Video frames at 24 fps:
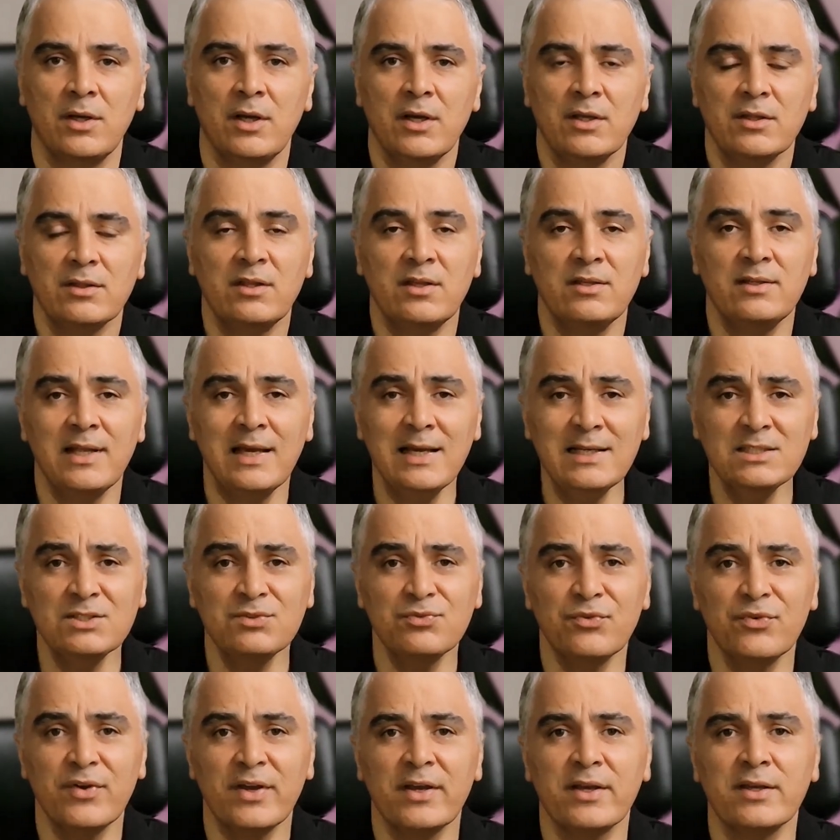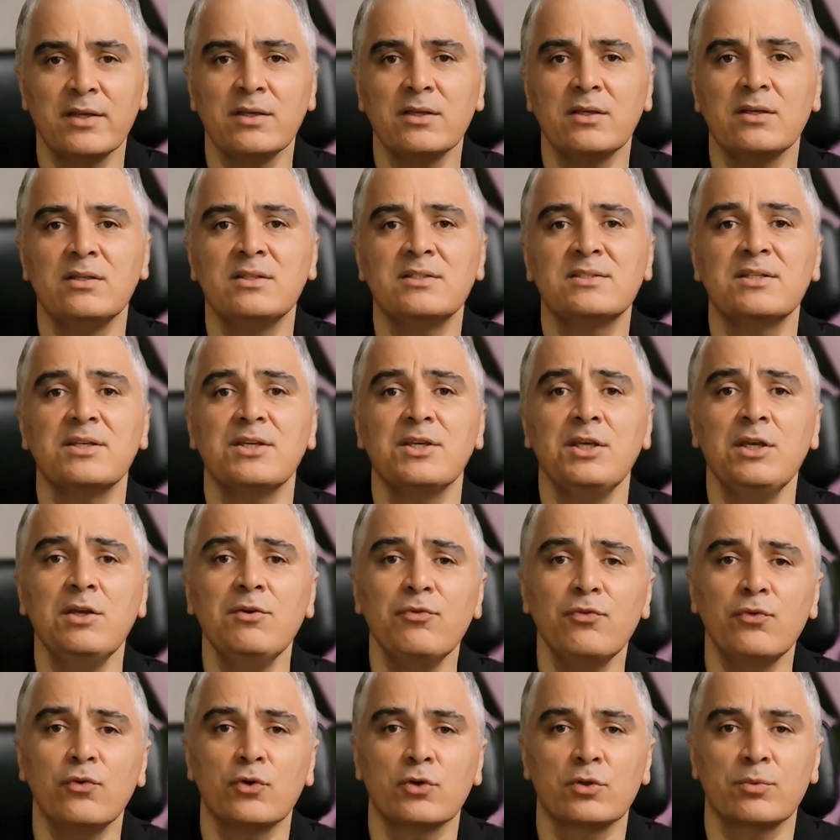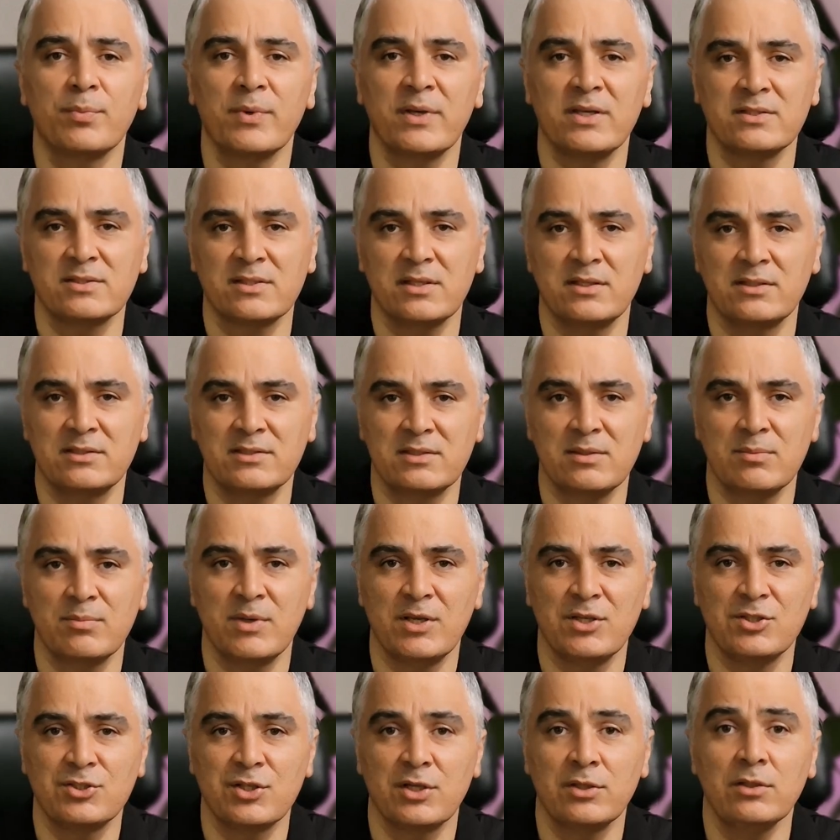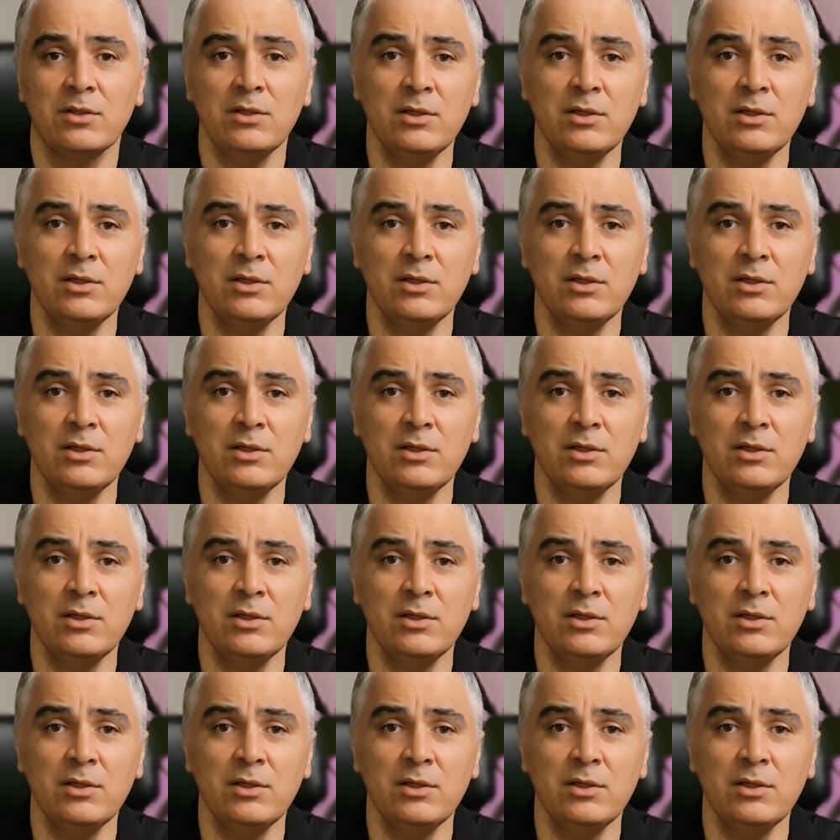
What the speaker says: The next way is effort-based estimation.